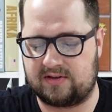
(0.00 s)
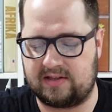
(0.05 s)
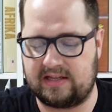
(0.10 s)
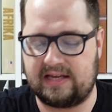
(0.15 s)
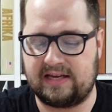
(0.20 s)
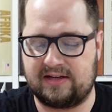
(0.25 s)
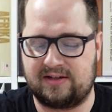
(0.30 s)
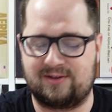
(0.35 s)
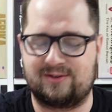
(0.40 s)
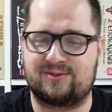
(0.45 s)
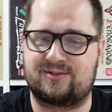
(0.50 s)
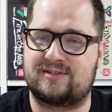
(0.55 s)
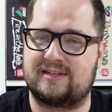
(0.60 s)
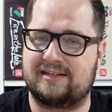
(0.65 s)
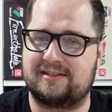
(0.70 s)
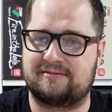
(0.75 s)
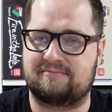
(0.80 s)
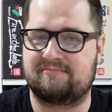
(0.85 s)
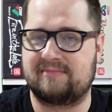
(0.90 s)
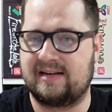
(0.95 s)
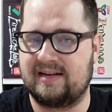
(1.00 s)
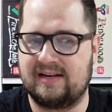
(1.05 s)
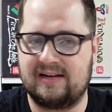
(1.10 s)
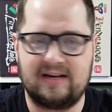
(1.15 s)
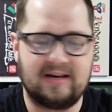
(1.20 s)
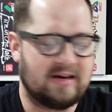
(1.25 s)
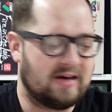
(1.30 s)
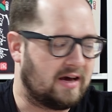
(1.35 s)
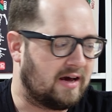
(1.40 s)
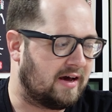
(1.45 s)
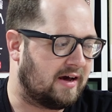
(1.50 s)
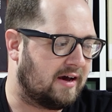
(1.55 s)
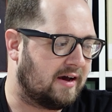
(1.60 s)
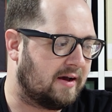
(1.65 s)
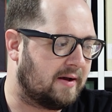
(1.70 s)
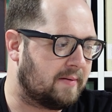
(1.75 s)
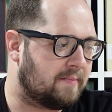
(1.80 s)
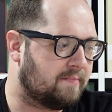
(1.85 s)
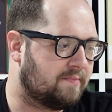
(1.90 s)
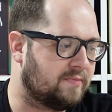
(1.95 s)
and the hills and
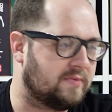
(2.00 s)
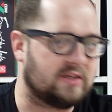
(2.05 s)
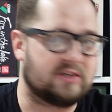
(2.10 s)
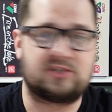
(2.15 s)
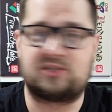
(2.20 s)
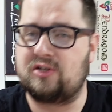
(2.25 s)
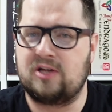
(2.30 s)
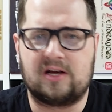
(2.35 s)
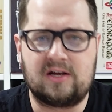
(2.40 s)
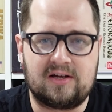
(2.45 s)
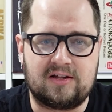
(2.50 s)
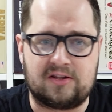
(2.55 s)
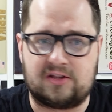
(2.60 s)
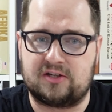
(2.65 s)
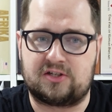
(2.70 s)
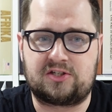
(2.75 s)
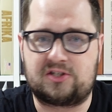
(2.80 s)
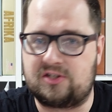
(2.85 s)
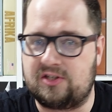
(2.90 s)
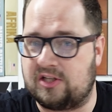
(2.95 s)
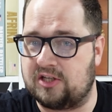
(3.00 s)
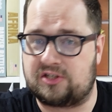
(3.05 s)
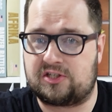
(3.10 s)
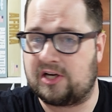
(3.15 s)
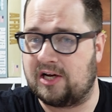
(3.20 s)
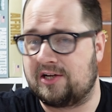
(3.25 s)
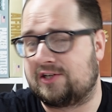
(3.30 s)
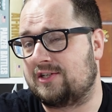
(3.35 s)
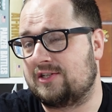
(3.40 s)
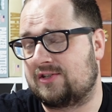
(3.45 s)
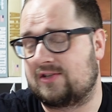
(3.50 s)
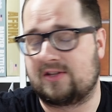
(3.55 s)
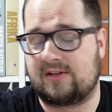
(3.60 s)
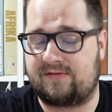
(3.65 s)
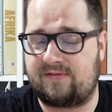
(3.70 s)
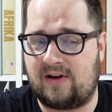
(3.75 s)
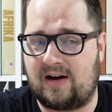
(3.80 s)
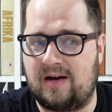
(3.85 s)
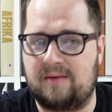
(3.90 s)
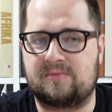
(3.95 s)
uh, the, the, the churches and the
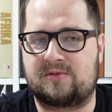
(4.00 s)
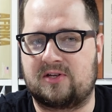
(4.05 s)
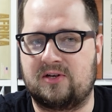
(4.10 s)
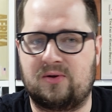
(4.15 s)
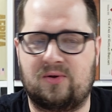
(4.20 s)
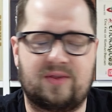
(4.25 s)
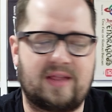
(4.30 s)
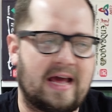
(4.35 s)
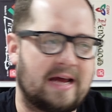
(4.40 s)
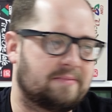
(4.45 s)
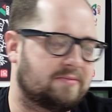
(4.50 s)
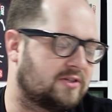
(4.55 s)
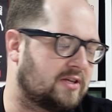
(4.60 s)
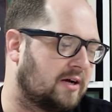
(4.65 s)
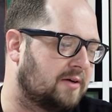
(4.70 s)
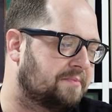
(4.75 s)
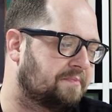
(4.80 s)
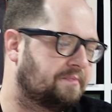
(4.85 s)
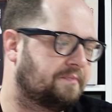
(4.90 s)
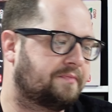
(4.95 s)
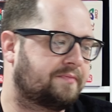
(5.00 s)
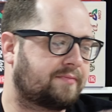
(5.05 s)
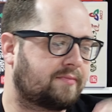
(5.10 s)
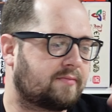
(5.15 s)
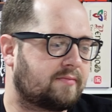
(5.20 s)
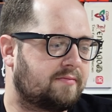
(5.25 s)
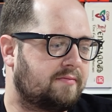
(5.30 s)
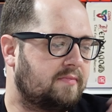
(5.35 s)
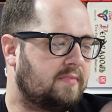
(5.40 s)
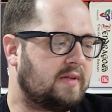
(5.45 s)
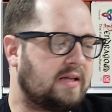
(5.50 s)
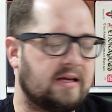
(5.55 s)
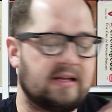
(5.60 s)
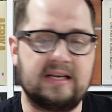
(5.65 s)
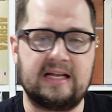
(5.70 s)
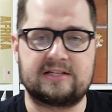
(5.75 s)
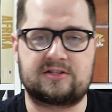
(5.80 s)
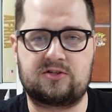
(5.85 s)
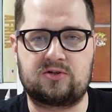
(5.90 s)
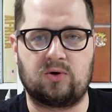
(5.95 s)
farms and all that. So,
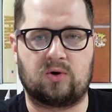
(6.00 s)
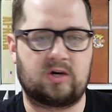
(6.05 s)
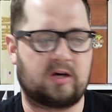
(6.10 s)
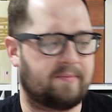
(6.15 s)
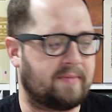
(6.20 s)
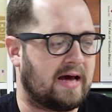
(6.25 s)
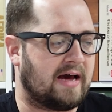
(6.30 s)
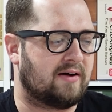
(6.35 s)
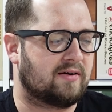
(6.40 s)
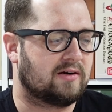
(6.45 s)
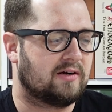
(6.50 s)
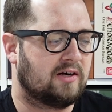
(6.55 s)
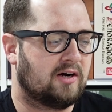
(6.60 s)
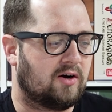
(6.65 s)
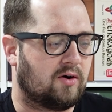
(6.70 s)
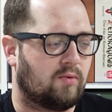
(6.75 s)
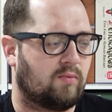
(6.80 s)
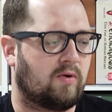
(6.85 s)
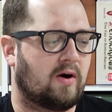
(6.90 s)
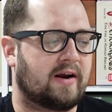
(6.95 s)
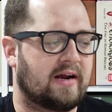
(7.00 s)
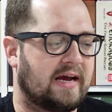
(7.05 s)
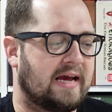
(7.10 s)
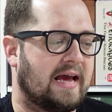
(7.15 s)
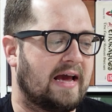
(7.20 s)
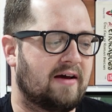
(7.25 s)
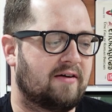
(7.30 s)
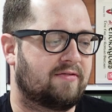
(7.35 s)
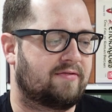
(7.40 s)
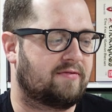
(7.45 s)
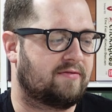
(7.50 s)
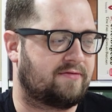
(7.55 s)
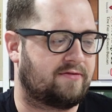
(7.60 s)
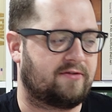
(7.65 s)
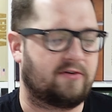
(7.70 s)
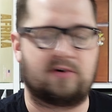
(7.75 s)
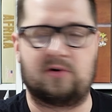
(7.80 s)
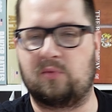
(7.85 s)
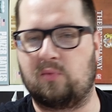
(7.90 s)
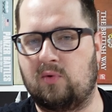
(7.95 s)
let's talk about what I have
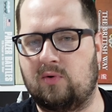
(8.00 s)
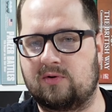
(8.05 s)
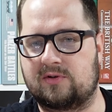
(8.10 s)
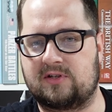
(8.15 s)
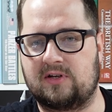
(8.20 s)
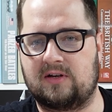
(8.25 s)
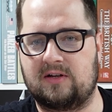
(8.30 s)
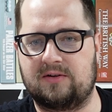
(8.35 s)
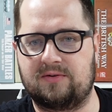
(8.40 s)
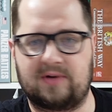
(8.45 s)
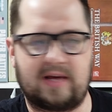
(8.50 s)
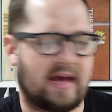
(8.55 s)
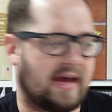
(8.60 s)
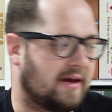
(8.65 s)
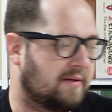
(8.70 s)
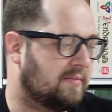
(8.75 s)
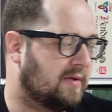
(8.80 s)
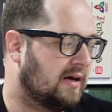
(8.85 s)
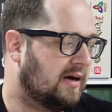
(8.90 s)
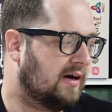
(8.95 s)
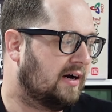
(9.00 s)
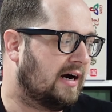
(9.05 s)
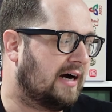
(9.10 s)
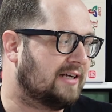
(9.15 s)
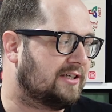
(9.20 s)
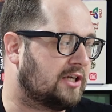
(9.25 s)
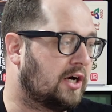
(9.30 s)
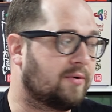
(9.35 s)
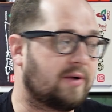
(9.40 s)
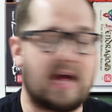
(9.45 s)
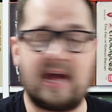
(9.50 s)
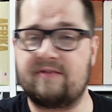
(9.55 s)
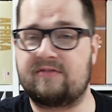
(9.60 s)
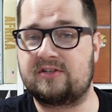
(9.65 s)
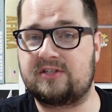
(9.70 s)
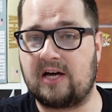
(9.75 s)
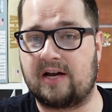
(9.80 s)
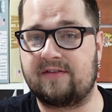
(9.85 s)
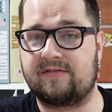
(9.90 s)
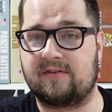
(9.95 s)
for a Waterloo game. I don't have a
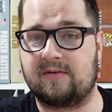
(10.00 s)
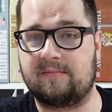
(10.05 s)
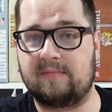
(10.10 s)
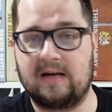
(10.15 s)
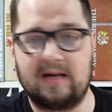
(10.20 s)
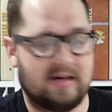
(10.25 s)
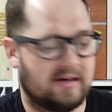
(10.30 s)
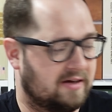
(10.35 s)
ton of them,